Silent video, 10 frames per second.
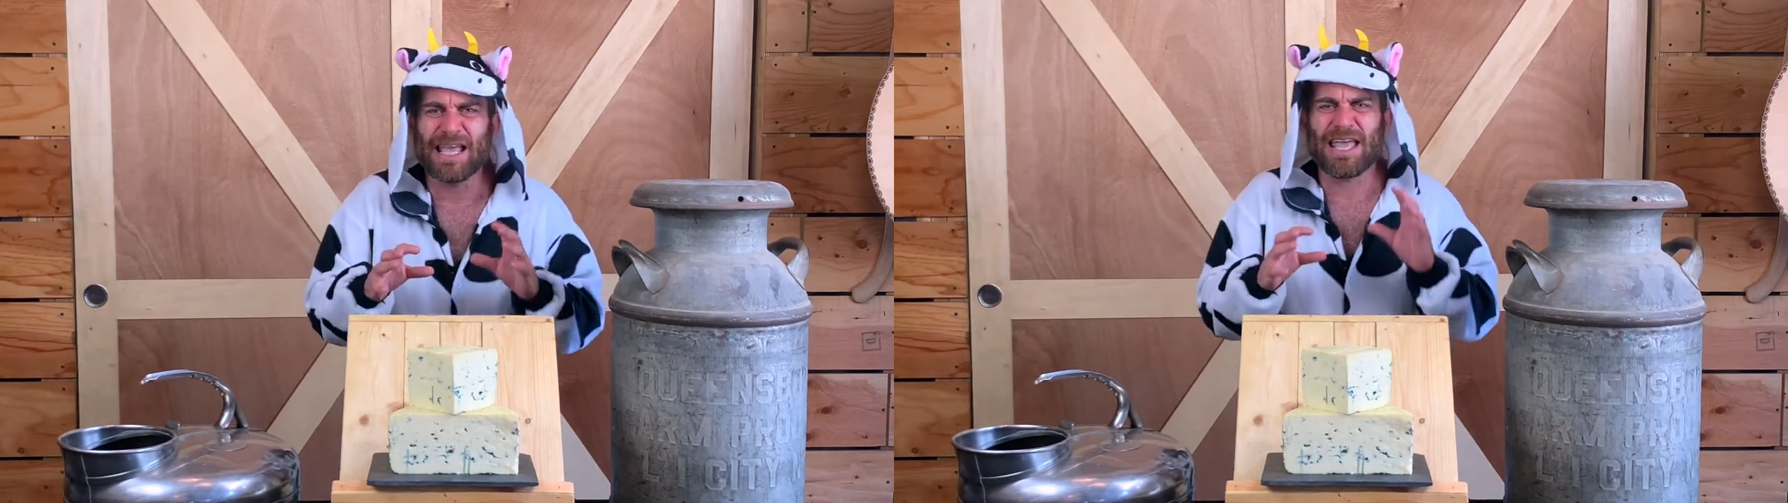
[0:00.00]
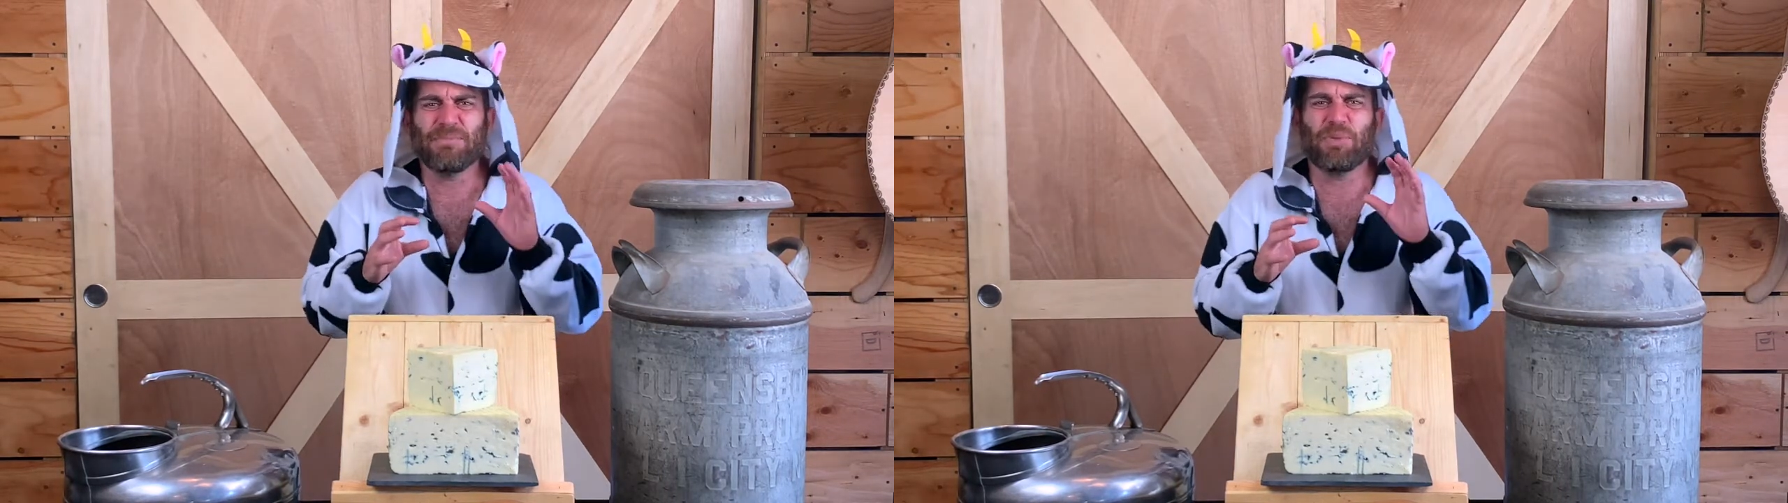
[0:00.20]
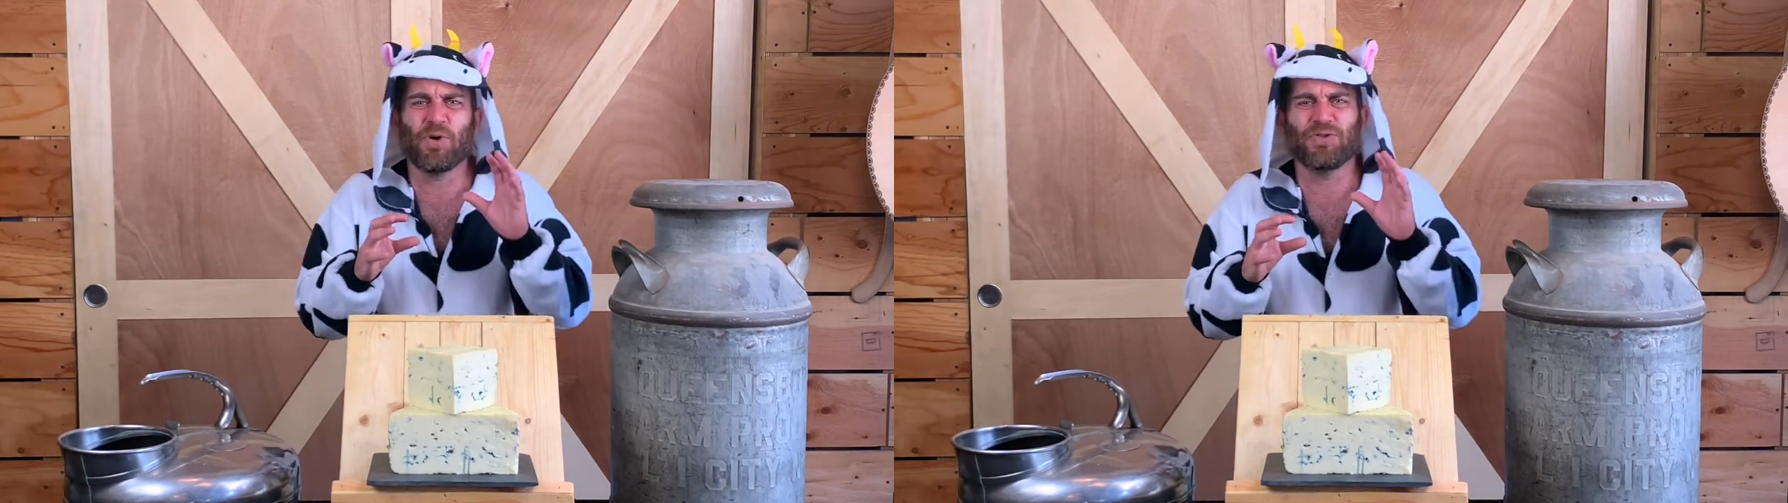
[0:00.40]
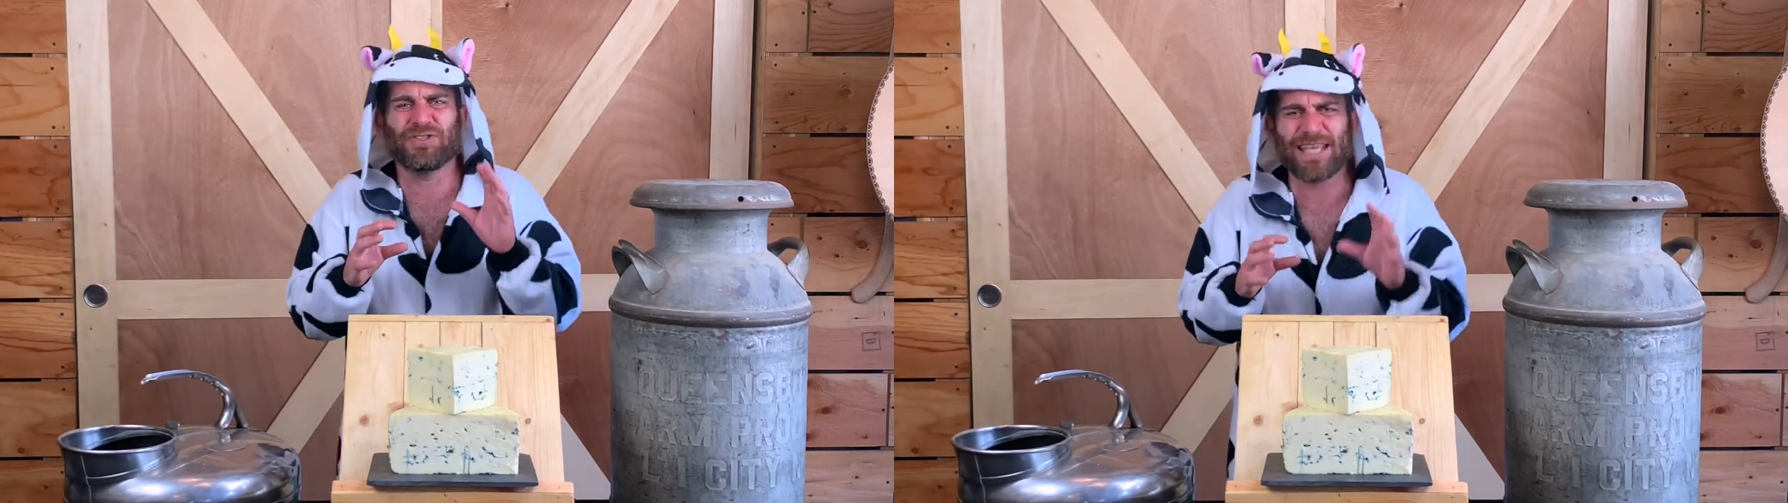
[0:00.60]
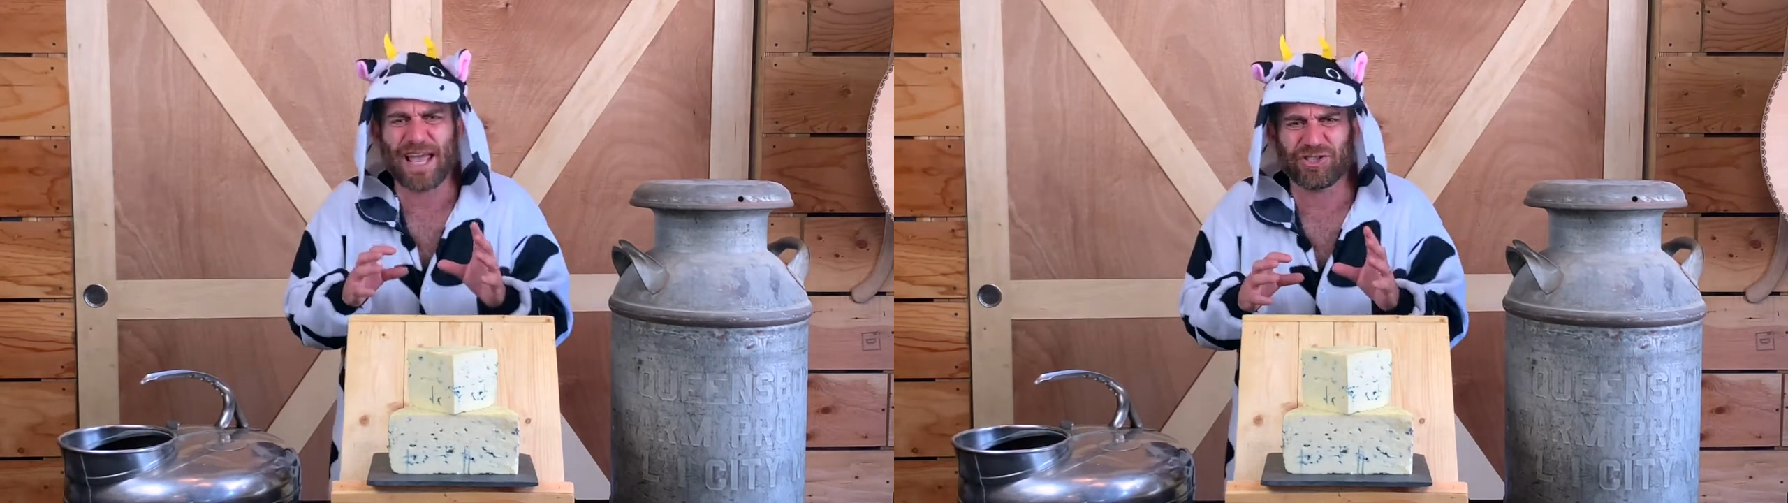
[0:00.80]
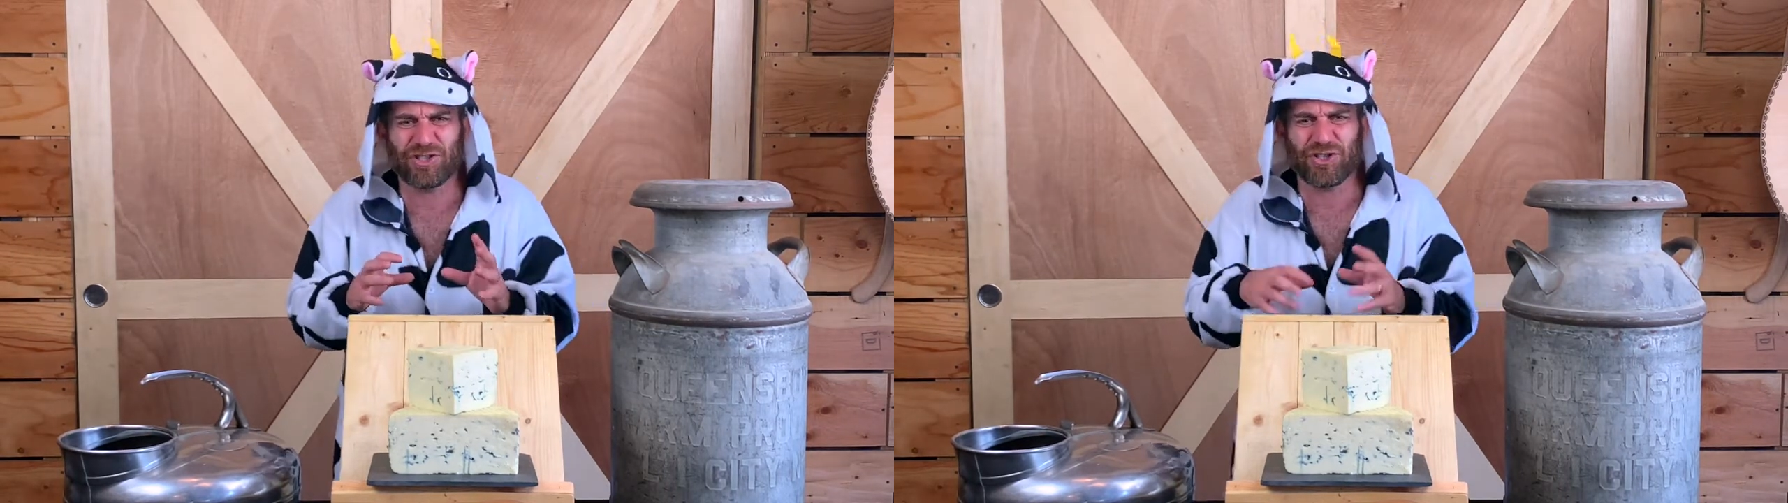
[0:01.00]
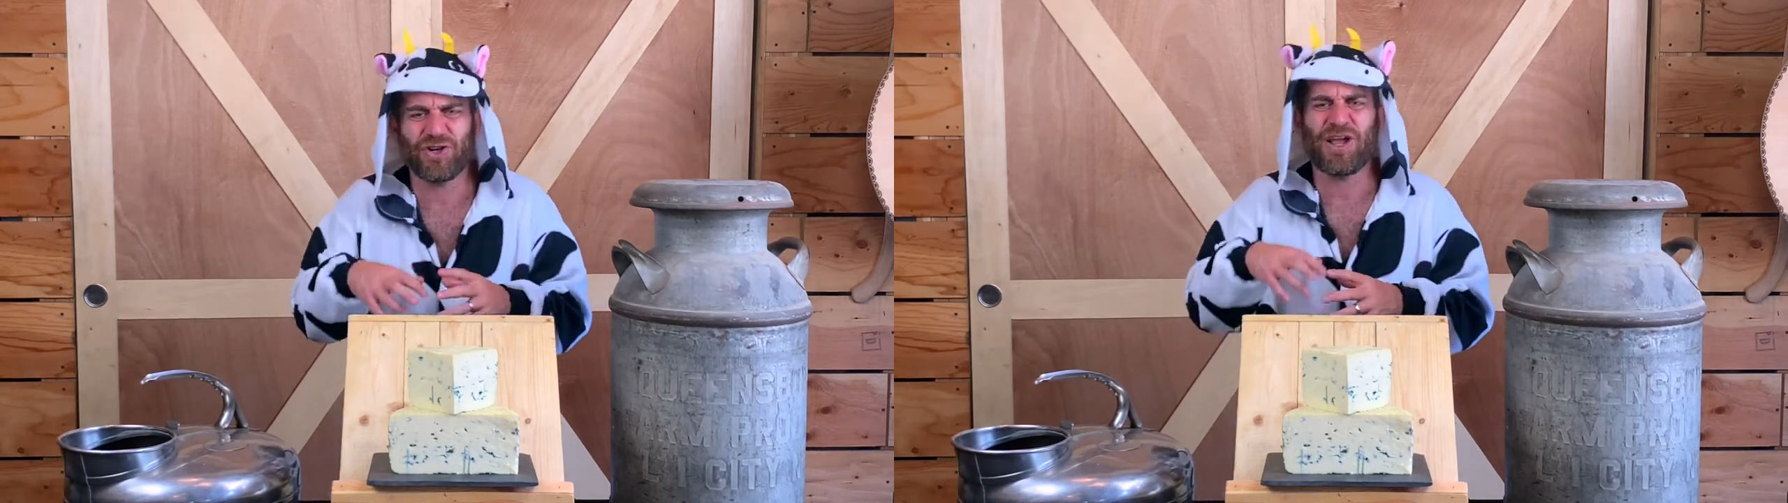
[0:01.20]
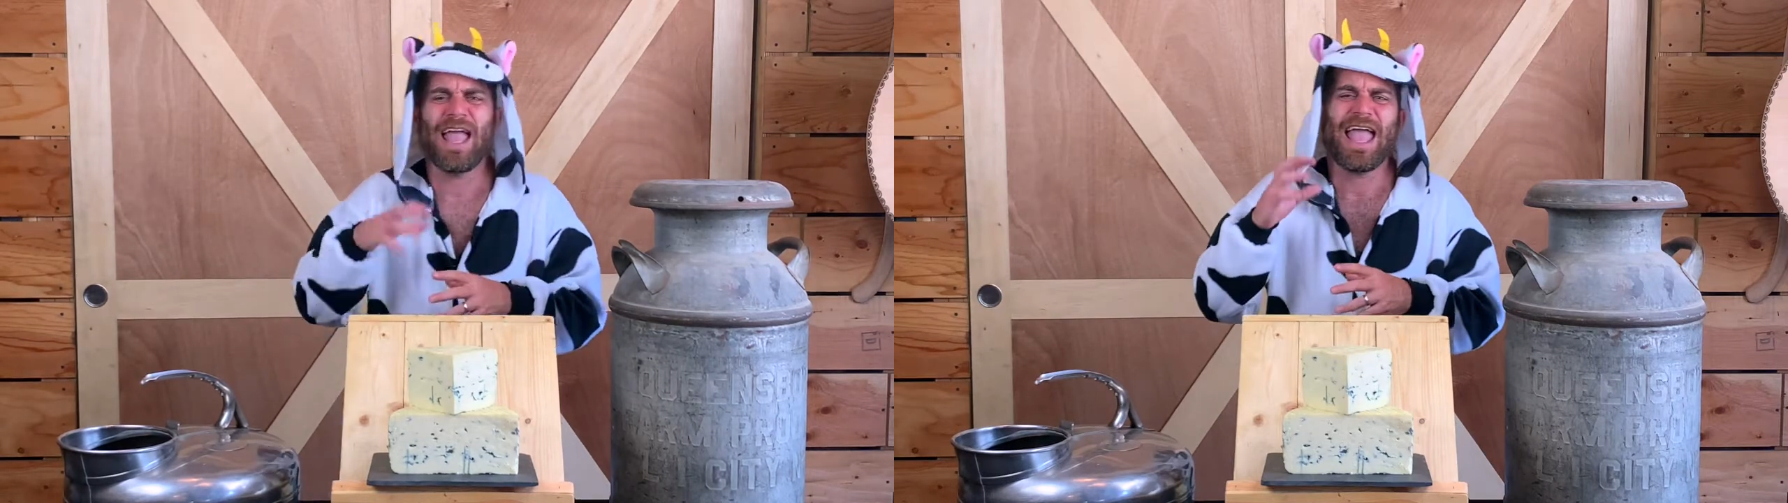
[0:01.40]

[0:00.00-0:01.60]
in both texture